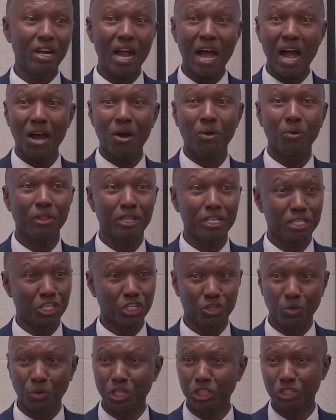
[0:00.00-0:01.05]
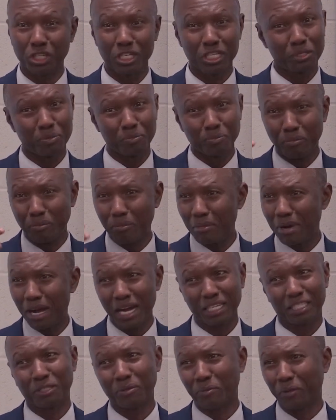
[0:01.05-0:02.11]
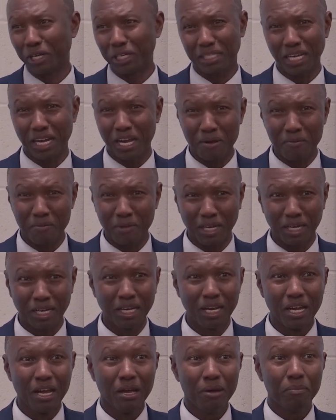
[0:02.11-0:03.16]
Now the situation is much better, amen,